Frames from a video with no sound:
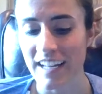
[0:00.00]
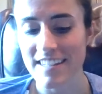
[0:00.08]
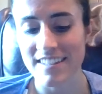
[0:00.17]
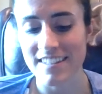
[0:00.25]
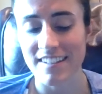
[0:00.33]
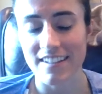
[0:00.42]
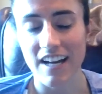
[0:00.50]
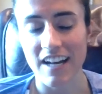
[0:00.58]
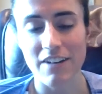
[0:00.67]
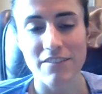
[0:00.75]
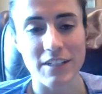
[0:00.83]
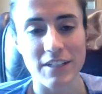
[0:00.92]
I guess
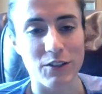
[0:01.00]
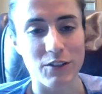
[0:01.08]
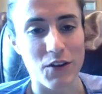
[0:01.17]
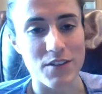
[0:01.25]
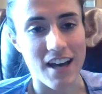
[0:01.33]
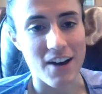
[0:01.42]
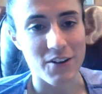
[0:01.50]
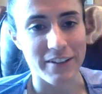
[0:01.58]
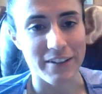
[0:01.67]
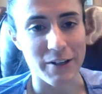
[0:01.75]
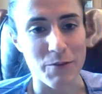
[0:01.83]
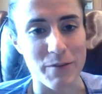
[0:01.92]
kind of to close out a
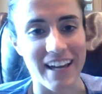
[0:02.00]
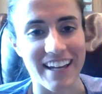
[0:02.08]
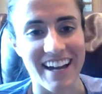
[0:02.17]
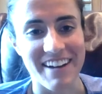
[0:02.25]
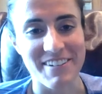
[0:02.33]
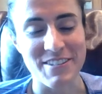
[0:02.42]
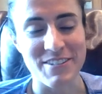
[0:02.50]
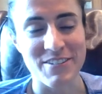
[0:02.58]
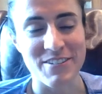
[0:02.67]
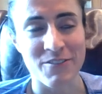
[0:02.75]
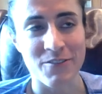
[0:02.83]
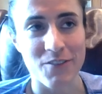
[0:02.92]
little bit, I was
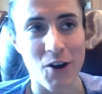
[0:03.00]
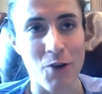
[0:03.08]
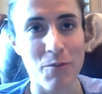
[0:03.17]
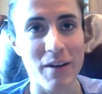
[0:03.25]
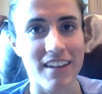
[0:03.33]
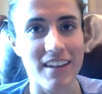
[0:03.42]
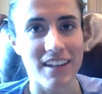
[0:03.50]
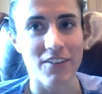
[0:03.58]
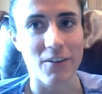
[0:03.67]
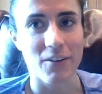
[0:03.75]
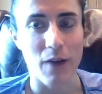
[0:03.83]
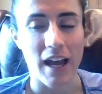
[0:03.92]
hoping that you
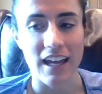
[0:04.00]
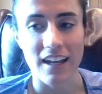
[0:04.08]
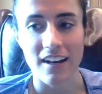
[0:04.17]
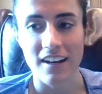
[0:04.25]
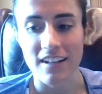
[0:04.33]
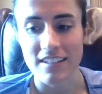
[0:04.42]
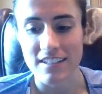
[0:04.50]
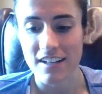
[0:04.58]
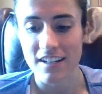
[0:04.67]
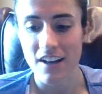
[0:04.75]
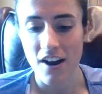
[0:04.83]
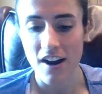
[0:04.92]
could weigh in
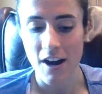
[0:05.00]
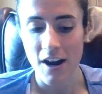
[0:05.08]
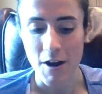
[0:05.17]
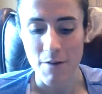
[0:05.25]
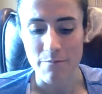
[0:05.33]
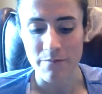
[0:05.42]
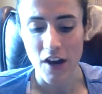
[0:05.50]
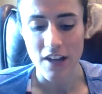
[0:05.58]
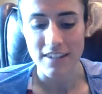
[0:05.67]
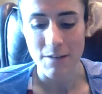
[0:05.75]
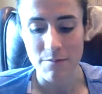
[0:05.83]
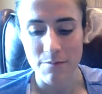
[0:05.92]
on
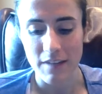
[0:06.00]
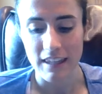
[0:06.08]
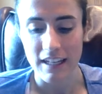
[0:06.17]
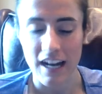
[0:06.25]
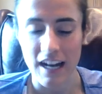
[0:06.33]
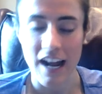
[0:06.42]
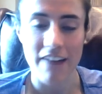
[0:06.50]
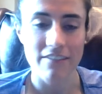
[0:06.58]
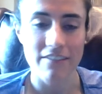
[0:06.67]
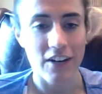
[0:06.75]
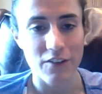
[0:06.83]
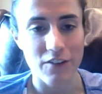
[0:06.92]
something that I've
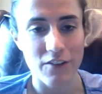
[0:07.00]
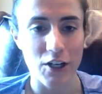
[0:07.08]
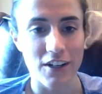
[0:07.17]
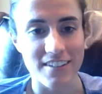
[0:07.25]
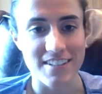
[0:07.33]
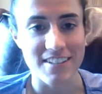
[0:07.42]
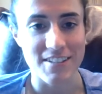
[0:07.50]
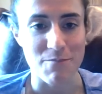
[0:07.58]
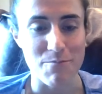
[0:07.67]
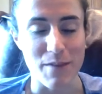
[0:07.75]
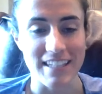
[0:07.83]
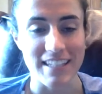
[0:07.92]
kind of heard some
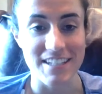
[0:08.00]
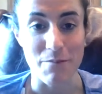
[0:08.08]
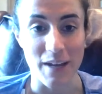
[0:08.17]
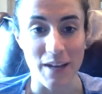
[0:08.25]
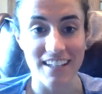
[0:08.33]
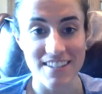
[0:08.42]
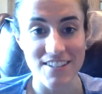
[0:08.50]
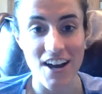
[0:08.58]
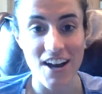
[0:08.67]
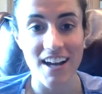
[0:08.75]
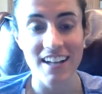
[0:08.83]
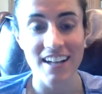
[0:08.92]
mixed
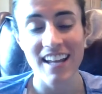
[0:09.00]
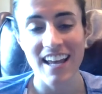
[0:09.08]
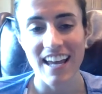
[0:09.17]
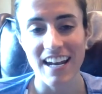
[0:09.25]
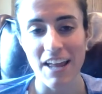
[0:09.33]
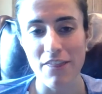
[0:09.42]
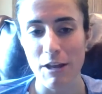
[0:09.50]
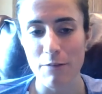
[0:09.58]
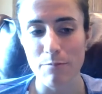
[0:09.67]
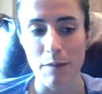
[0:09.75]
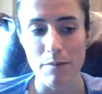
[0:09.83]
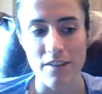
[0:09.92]
opinions on, and I
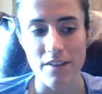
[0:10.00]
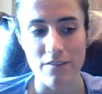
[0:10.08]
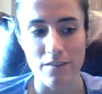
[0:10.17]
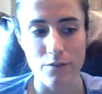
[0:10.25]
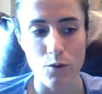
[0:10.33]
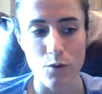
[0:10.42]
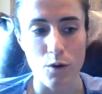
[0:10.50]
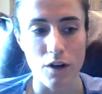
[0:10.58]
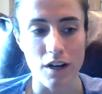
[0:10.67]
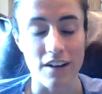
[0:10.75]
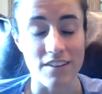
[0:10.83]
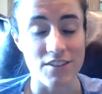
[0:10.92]
think maybe
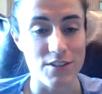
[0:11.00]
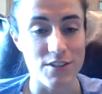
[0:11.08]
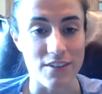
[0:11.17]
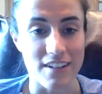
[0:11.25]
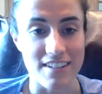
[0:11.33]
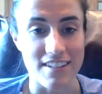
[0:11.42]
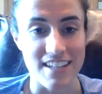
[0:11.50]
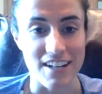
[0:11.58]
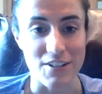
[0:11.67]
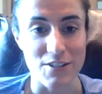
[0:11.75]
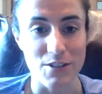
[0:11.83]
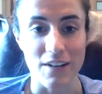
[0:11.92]
for students that
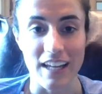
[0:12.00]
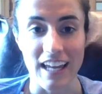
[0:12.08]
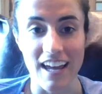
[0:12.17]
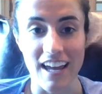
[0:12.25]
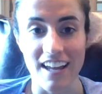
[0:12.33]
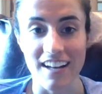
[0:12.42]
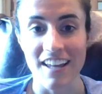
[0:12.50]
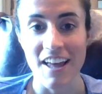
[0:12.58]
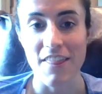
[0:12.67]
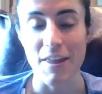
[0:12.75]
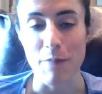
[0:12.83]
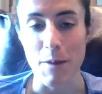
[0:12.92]
are tuning in,
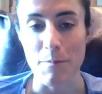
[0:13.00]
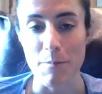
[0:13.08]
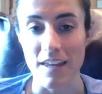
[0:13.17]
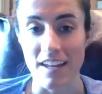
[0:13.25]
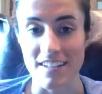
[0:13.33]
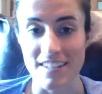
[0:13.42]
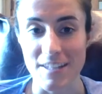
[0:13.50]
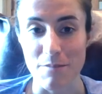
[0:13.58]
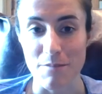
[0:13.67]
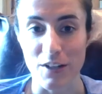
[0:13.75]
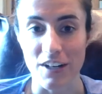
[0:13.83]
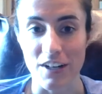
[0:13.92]
they might be in a
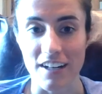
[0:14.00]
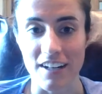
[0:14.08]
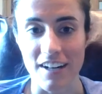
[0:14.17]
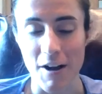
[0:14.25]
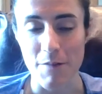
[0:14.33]
similar